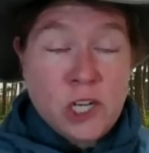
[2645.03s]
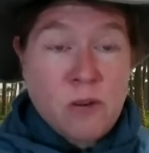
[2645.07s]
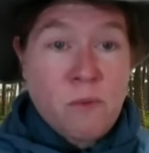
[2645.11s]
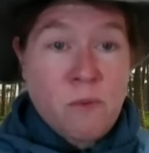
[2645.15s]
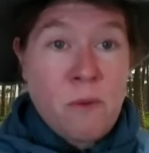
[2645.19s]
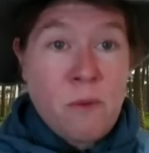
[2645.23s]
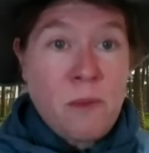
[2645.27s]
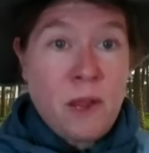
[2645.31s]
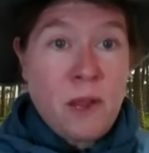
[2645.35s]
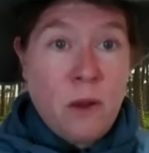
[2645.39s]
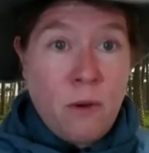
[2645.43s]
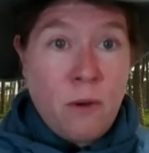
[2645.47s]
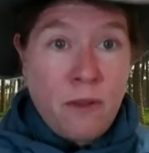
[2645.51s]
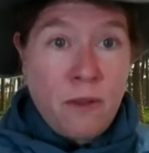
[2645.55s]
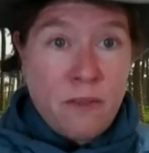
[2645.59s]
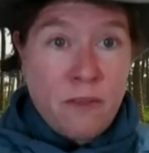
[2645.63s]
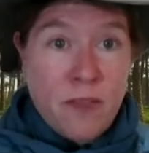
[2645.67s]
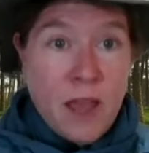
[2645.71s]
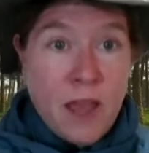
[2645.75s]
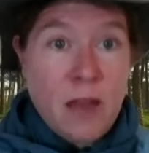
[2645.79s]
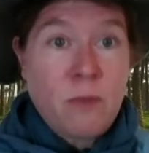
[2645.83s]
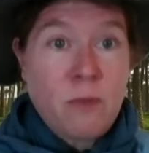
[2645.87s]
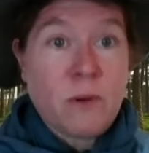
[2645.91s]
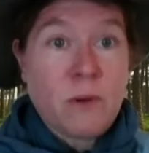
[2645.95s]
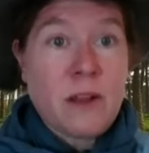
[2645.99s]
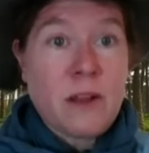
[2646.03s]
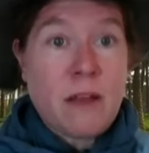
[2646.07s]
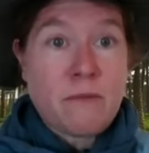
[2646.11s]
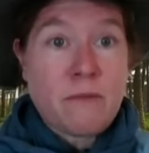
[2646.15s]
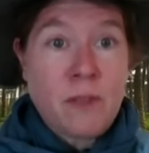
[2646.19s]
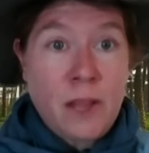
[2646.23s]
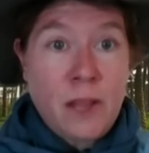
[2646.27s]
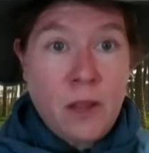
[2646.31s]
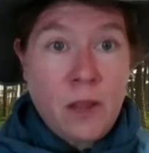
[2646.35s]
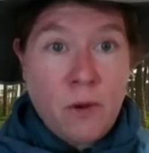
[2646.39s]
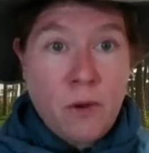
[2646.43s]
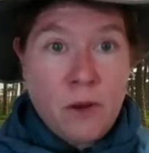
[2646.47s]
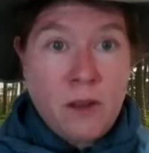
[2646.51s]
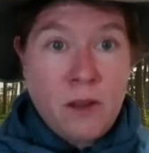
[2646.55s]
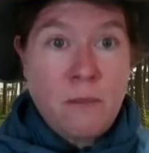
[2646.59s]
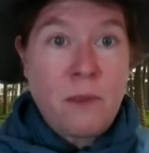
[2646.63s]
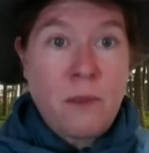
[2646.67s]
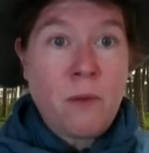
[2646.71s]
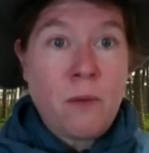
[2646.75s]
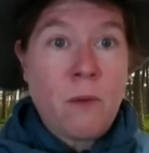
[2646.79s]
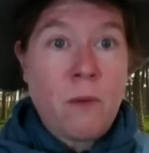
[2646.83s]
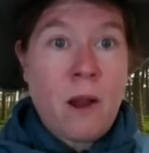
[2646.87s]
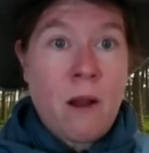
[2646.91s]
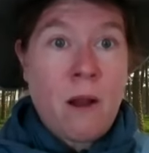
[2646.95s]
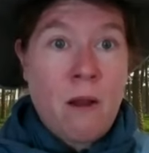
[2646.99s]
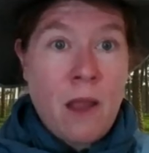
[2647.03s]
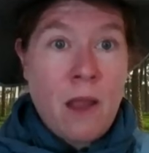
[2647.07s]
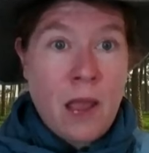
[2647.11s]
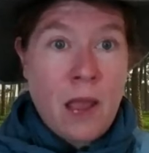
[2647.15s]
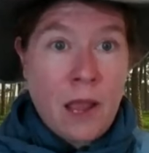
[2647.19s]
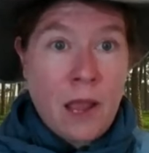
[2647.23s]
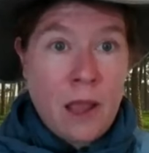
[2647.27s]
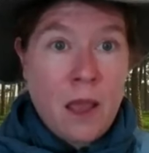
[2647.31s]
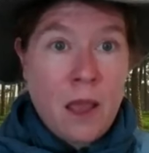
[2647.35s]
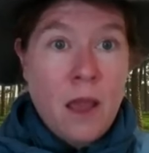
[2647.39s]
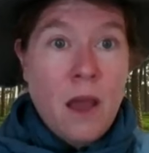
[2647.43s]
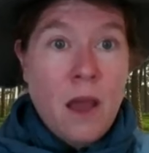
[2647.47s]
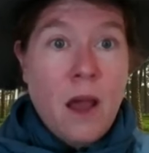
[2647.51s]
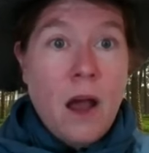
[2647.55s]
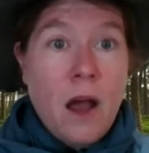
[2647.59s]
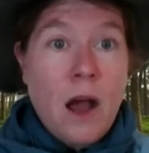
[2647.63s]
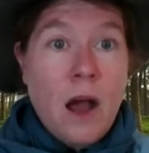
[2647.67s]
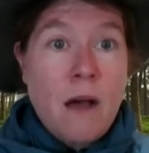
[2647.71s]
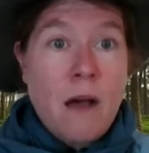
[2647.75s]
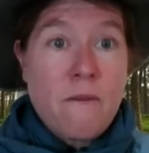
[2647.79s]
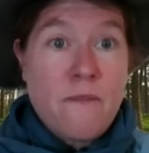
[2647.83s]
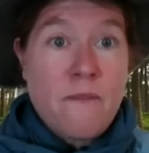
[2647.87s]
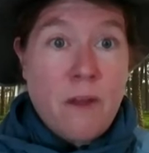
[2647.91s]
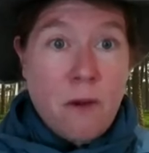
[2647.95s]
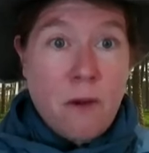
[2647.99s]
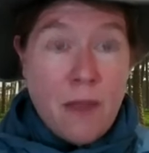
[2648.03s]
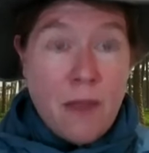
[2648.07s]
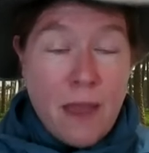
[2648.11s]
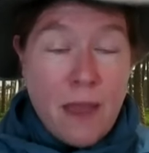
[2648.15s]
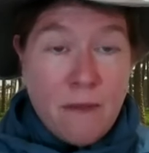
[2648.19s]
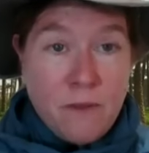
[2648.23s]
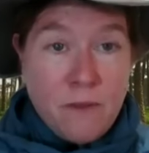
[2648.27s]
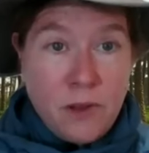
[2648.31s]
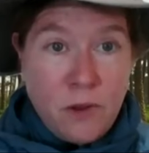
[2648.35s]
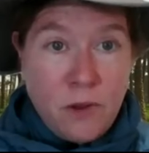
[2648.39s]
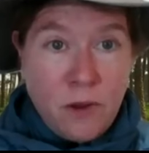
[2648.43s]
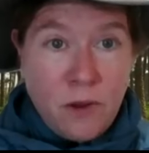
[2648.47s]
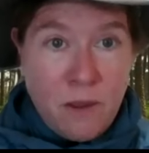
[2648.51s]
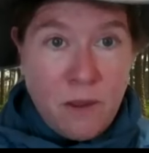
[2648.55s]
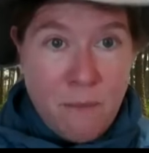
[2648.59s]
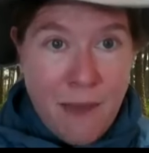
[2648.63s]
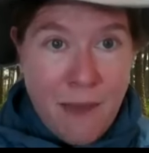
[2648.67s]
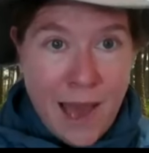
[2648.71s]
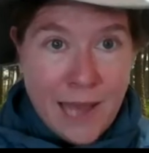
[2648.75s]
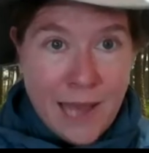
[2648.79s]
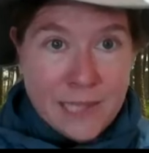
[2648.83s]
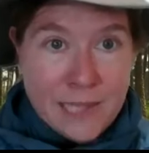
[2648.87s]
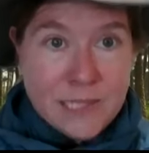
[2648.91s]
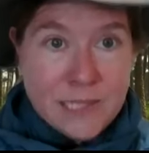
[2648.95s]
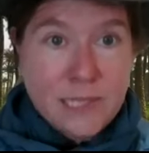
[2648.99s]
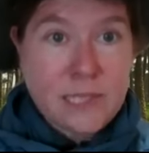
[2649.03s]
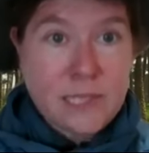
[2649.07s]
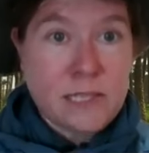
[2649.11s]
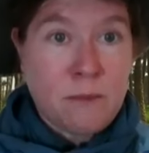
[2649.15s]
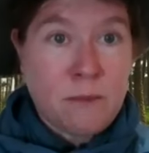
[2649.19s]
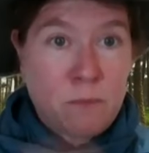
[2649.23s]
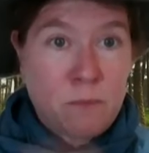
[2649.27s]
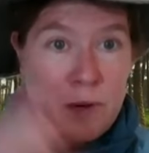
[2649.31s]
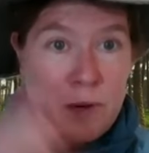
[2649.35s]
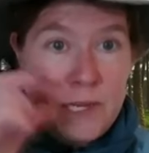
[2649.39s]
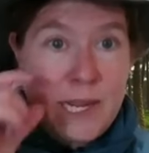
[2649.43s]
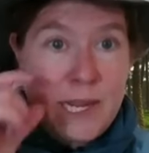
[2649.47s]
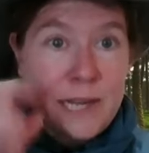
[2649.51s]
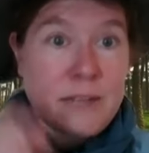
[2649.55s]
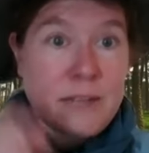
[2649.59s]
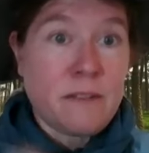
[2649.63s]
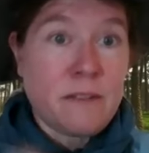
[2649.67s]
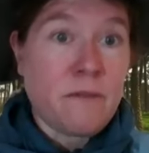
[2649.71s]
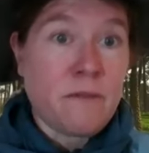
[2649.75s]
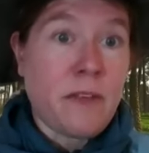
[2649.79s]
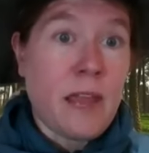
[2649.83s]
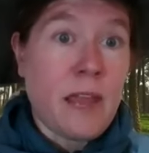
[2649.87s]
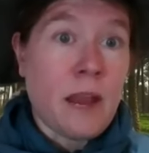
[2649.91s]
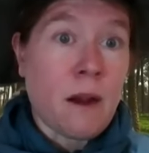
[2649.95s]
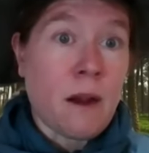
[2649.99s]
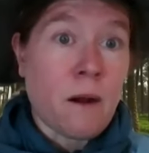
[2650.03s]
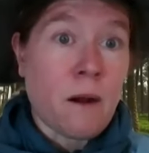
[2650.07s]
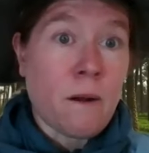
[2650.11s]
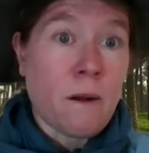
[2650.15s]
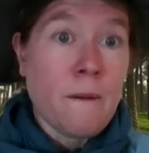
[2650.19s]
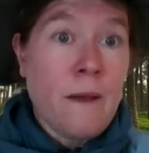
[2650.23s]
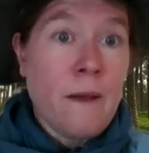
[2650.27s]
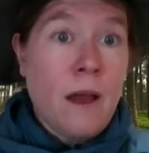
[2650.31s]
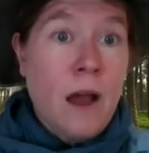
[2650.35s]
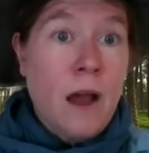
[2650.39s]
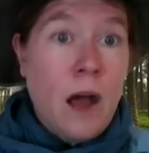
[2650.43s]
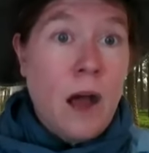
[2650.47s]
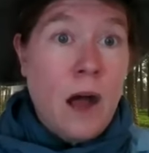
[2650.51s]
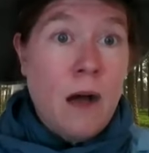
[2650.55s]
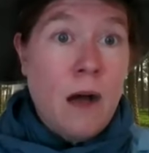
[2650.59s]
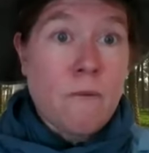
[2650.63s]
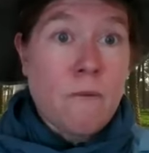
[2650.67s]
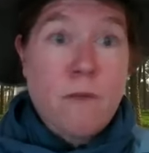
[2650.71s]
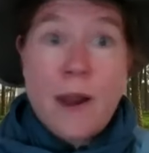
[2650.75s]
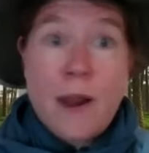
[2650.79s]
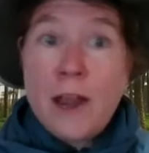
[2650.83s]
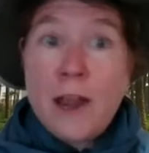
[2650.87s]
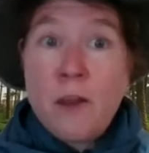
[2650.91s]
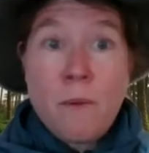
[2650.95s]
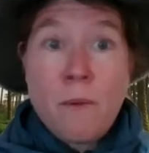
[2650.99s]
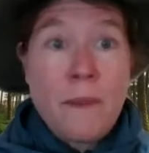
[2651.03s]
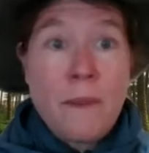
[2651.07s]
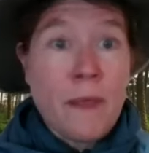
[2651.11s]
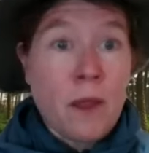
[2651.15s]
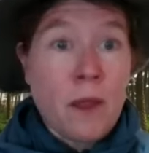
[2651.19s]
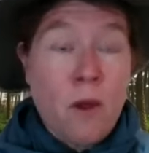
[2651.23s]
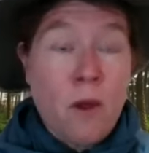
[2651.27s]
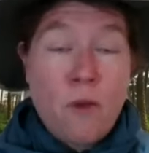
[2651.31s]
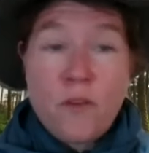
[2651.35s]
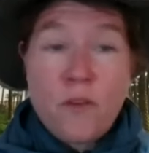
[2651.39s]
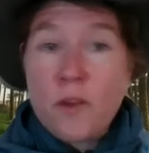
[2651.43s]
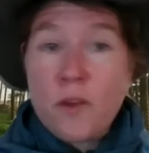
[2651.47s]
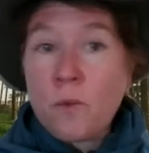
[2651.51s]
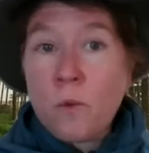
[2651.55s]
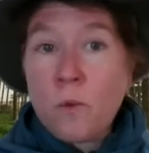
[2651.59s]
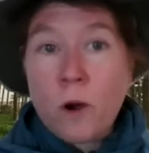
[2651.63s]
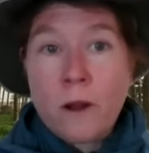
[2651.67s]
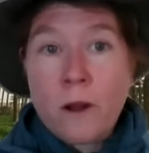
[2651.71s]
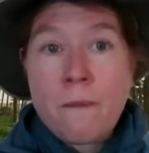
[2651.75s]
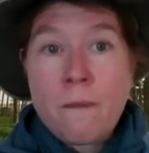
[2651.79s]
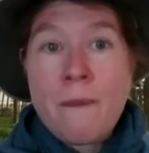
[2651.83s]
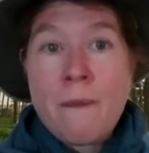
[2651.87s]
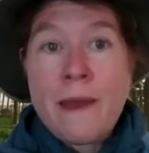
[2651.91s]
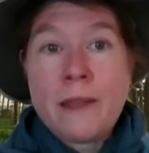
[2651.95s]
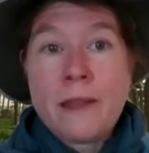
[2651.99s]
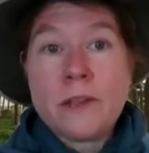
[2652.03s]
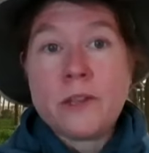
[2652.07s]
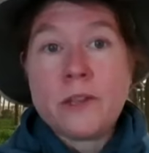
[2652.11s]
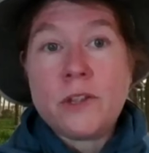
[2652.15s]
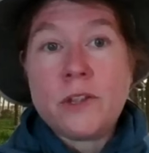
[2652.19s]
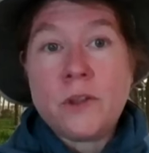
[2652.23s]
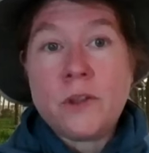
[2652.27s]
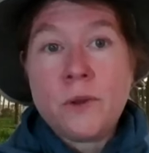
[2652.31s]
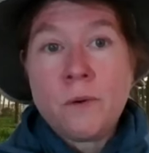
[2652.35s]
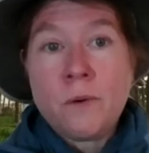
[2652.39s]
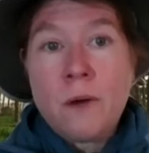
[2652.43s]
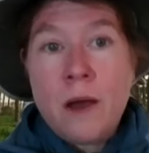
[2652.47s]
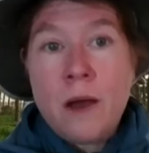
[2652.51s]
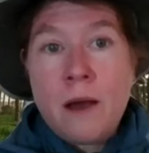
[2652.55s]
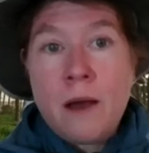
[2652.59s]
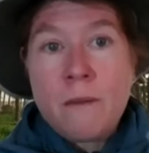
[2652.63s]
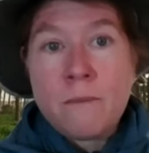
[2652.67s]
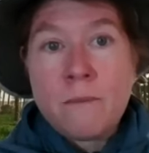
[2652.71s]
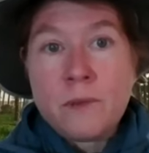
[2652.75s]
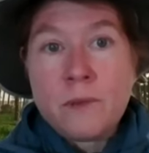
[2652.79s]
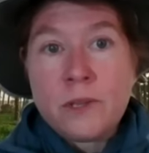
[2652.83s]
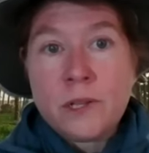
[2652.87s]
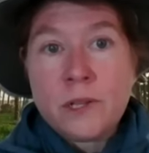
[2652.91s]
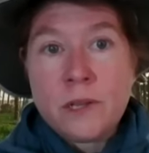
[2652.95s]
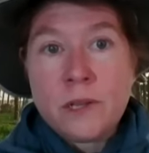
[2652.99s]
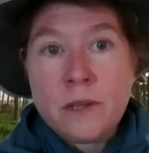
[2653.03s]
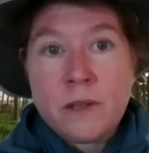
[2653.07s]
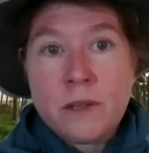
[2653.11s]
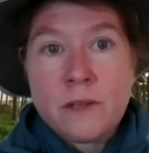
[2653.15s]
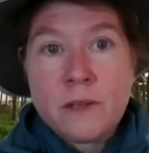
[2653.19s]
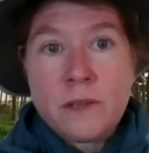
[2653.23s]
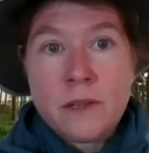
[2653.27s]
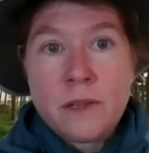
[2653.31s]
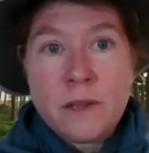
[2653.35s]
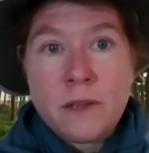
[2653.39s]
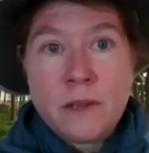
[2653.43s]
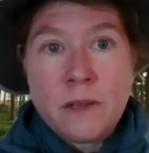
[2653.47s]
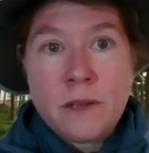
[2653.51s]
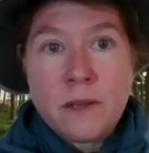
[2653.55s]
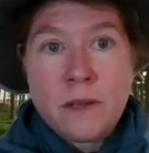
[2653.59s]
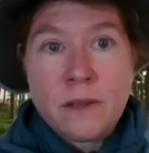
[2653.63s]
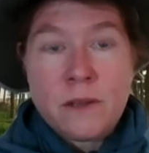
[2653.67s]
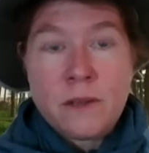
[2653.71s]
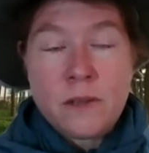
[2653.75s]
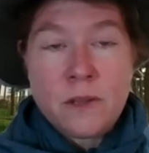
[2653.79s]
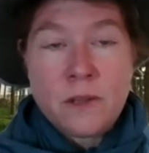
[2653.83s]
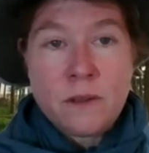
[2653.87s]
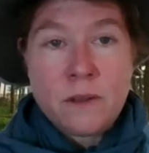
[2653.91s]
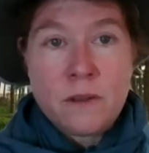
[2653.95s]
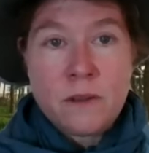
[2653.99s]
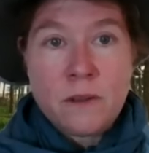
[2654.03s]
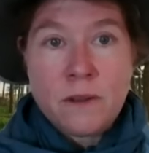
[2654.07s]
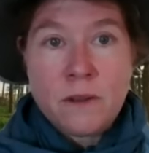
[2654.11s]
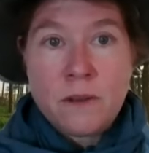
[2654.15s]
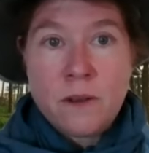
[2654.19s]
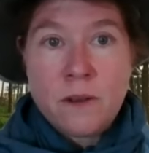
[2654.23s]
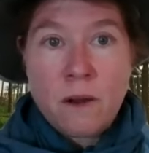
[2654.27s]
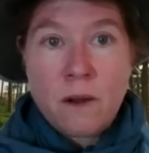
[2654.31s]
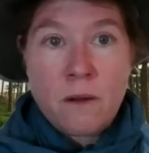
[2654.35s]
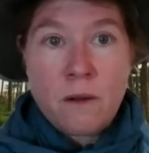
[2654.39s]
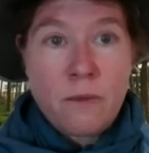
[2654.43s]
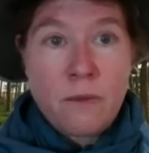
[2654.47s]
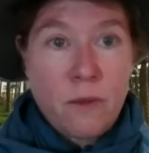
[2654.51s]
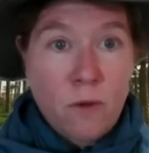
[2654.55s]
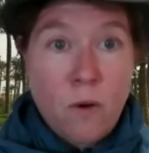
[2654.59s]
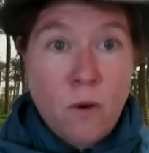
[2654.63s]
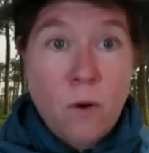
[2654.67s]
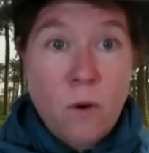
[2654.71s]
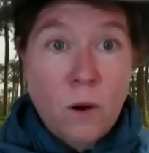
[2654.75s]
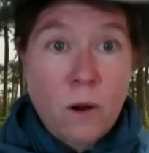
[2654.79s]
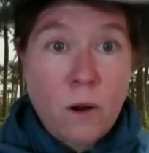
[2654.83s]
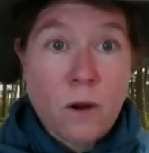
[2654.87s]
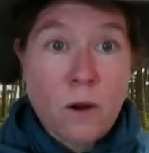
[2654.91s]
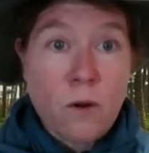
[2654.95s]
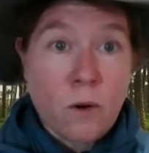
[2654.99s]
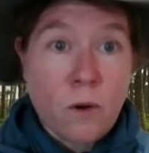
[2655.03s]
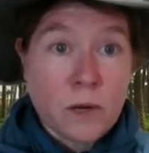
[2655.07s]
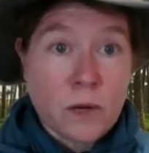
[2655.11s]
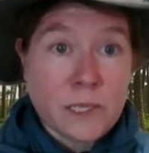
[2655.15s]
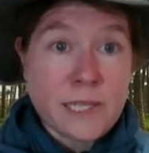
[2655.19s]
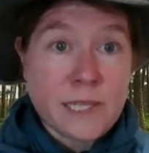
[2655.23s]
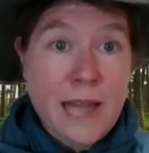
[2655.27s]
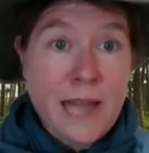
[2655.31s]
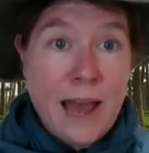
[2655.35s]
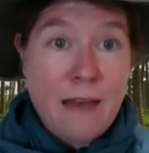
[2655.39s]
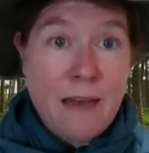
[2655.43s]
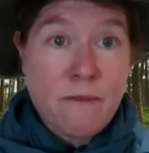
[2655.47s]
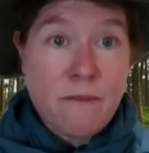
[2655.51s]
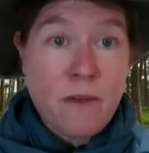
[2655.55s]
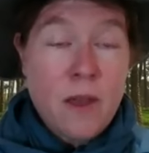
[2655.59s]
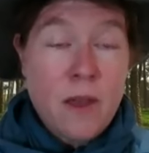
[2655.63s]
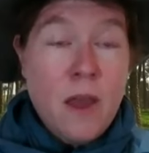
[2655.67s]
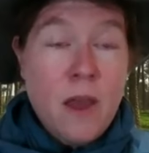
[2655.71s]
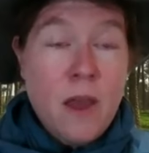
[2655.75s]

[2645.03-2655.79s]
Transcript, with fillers: And when we go inside, we're definitely going to be wearing uh, very heavy duty masks and protective gear uh, for anyone that goes in workmen to, um, to, to, to, to the core, core staff.